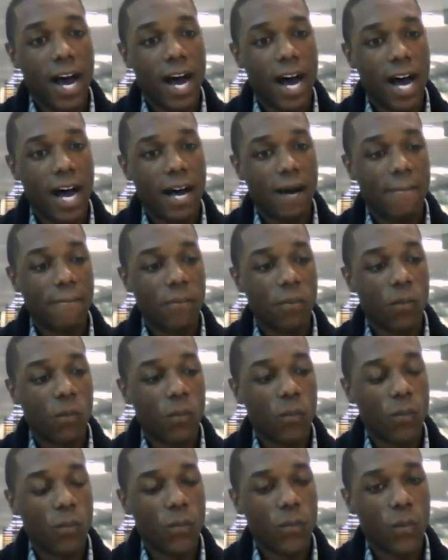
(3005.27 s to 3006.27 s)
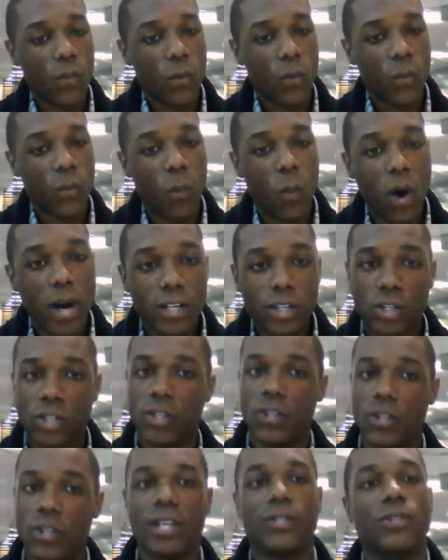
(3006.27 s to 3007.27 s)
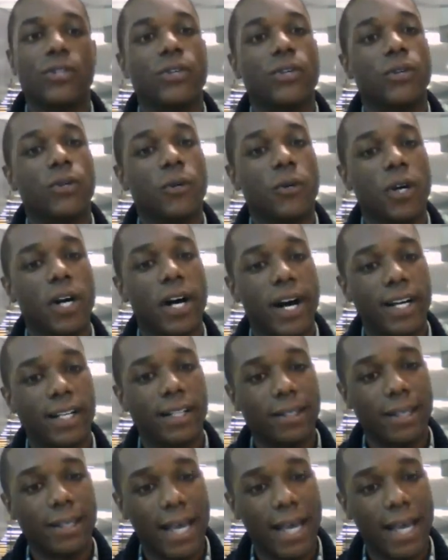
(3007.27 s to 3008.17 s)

um, what should they do